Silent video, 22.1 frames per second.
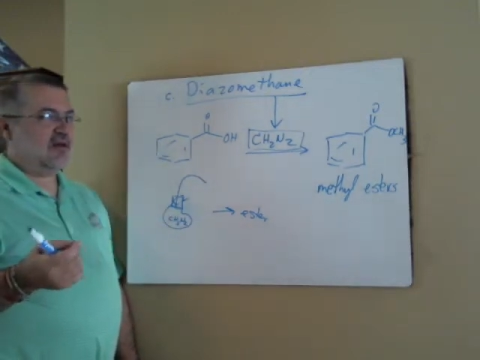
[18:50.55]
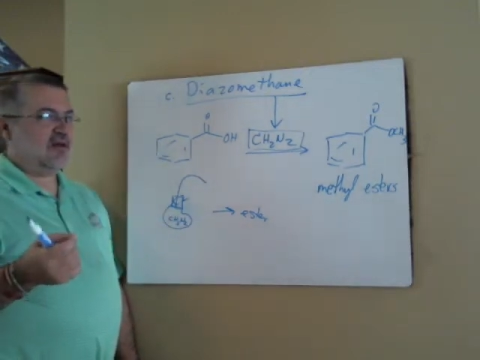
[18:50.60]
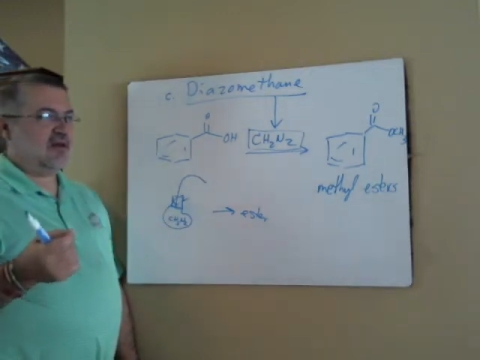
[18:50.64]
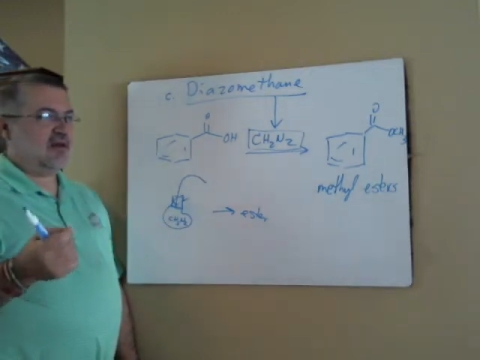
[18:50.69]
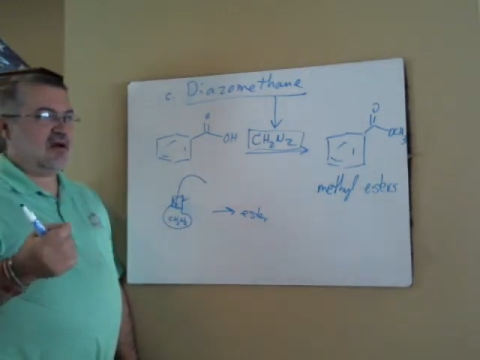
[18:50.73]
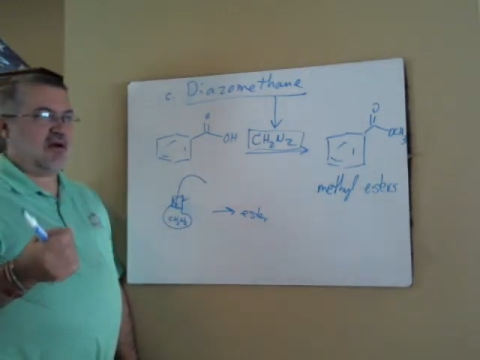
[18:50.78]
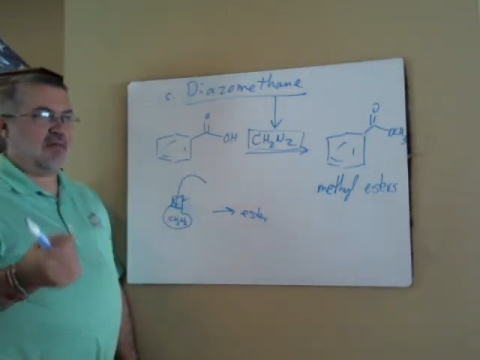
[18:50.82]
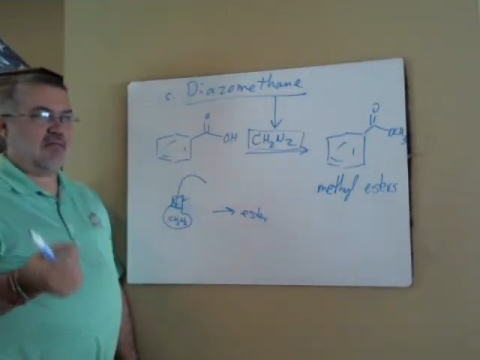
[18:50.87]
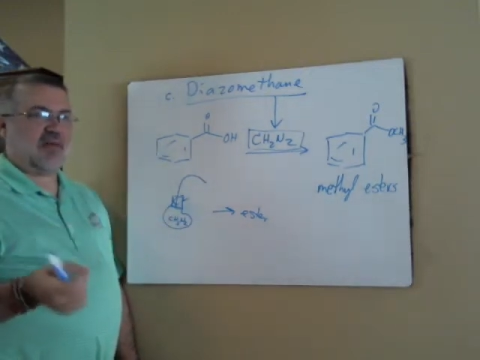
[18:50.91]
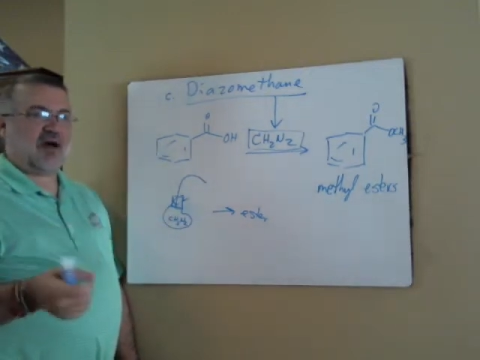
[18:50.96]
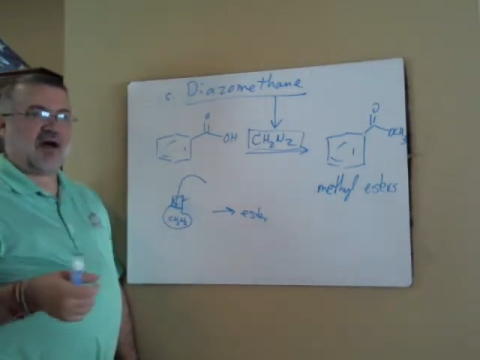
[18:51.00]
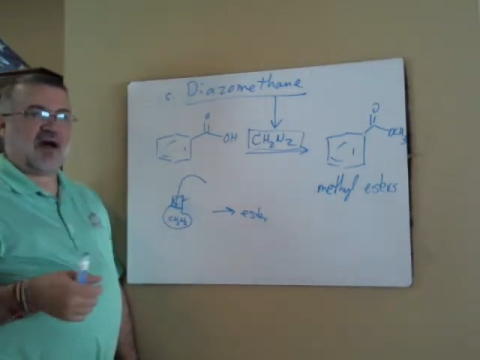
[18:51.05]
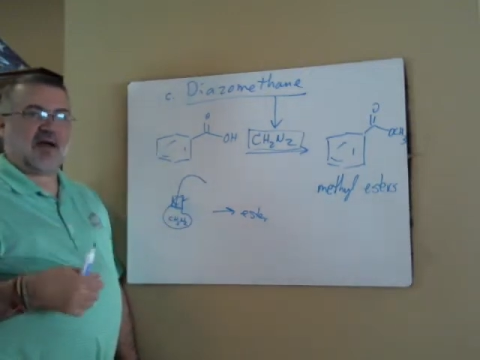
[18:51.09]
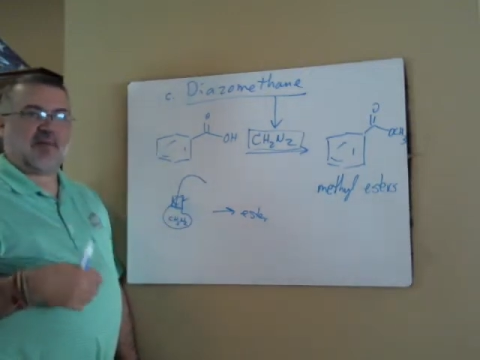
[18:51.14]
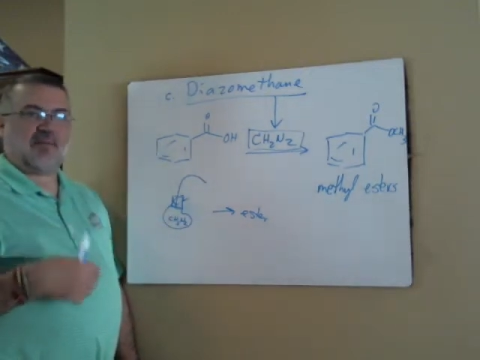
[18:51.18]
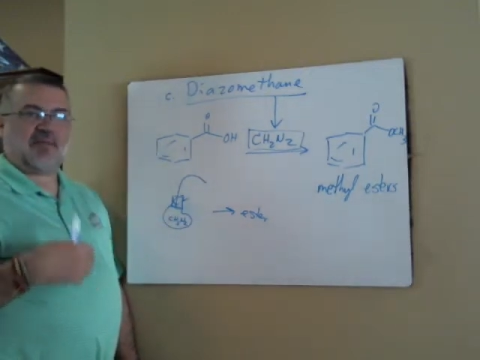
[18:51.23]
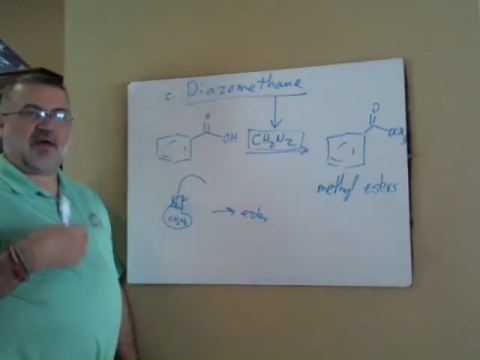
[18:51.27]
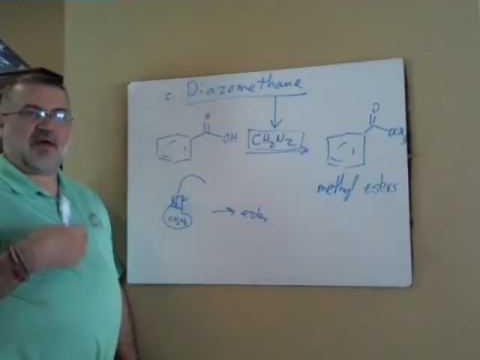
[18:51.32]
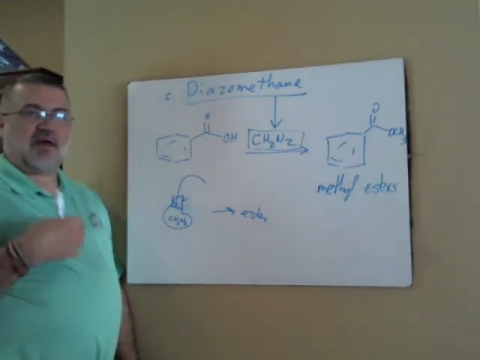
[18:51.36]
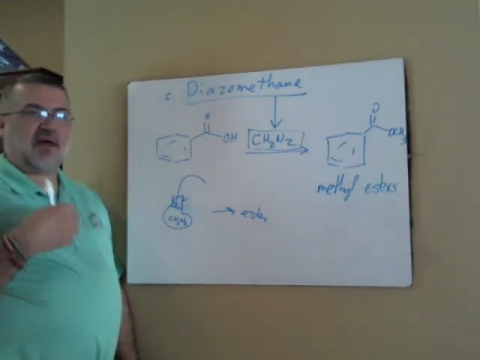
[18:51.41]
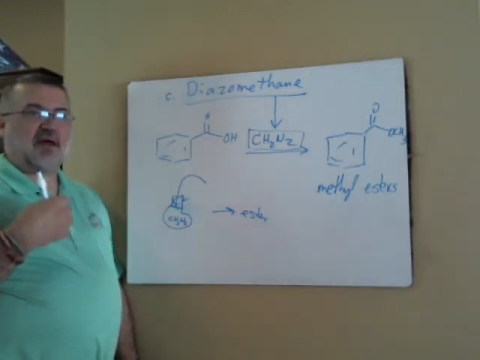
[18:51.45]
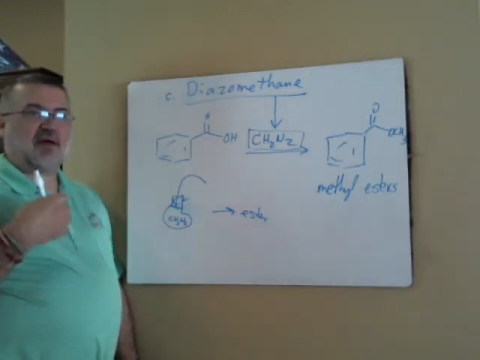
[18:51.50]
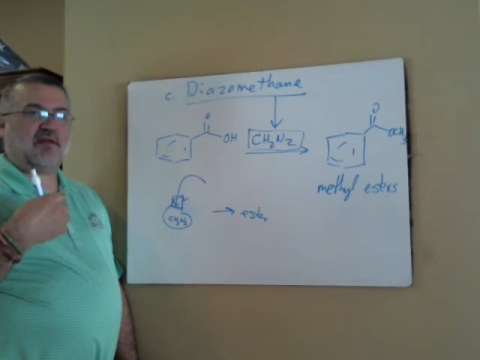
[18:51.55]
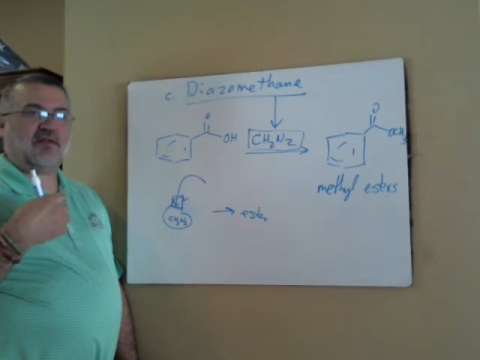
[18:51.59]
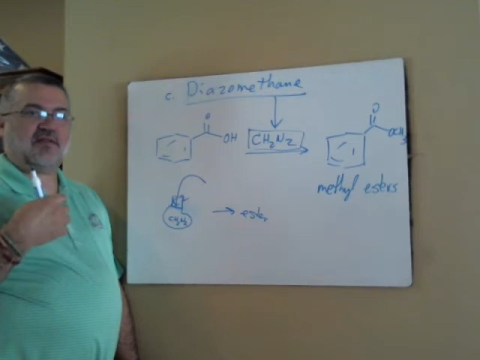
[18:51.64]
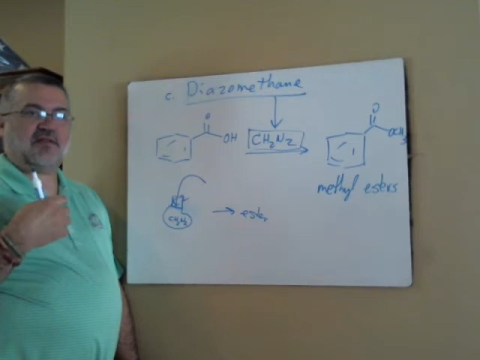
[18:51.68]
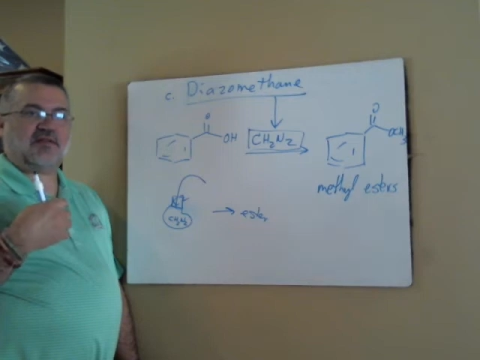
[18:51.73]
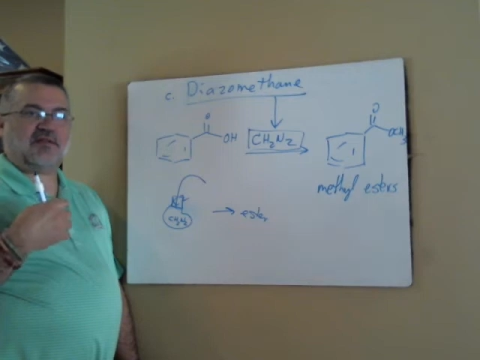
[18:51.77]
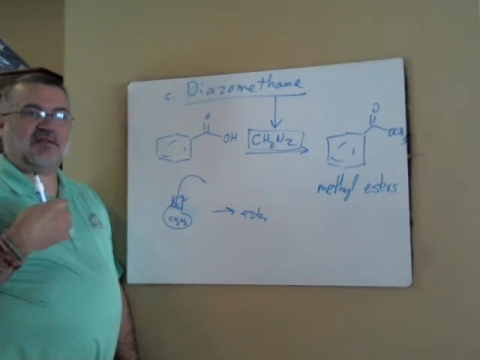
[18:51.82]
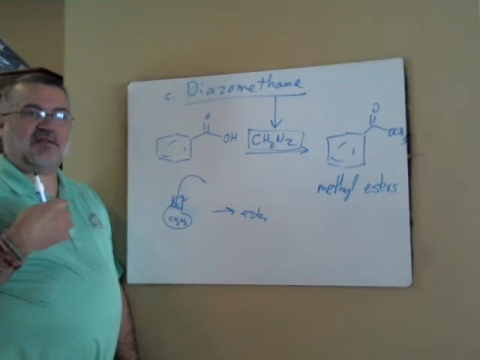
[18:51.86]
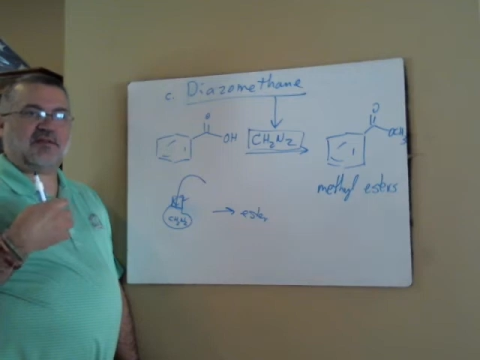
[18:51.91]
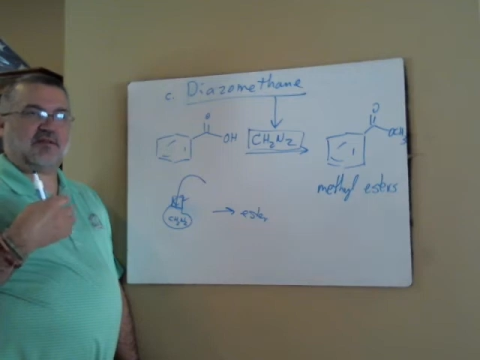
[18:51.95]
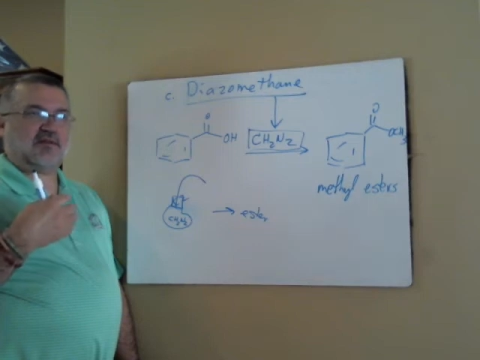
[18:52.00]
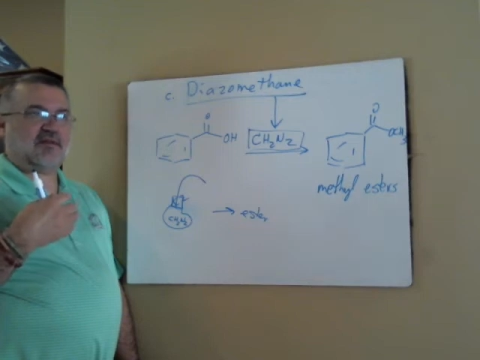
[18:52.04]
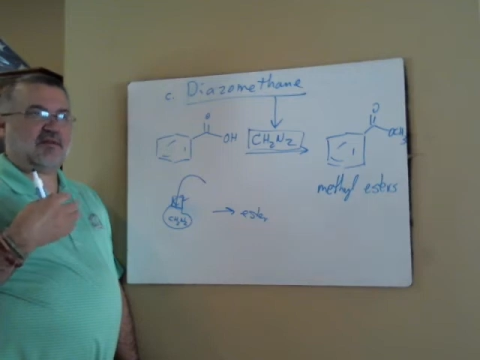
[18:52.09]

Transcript: pipettes.